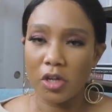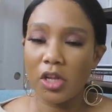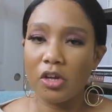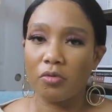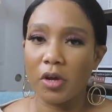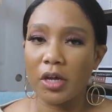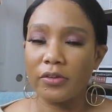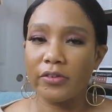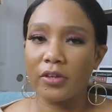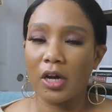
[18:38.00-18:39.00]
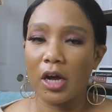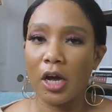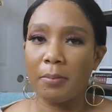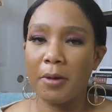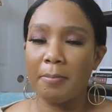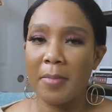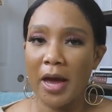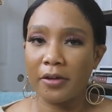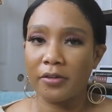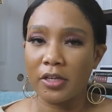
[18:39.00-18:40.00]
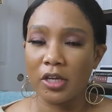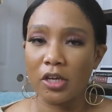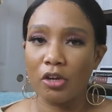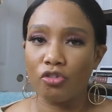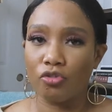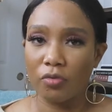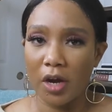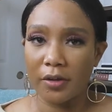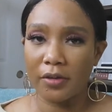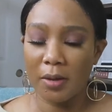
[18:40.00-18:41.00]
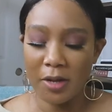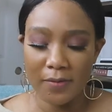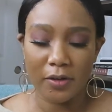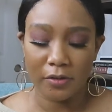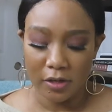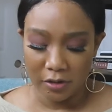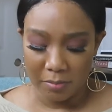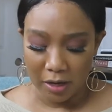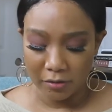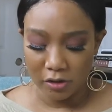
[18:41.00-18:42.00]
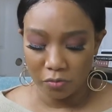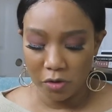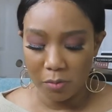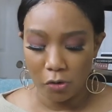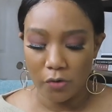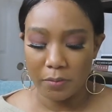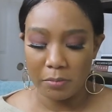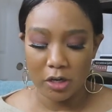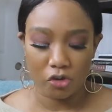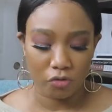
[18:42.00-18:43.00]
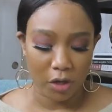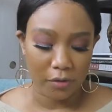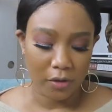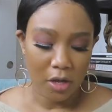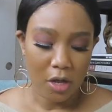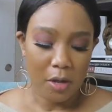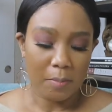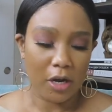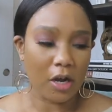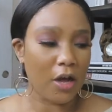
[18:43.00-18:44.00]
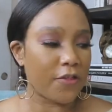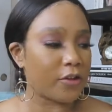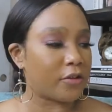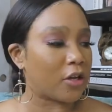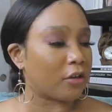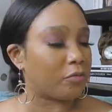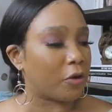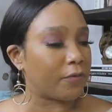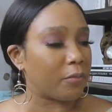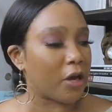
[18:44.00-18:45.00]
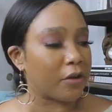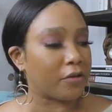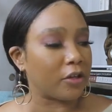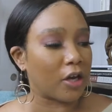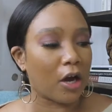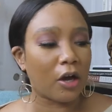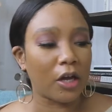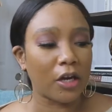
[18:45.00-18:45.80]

really great um, maxi dress. I'm not going to say it's a maxi, it's really more of a midi dress. But I got this next one from Nasty Gal,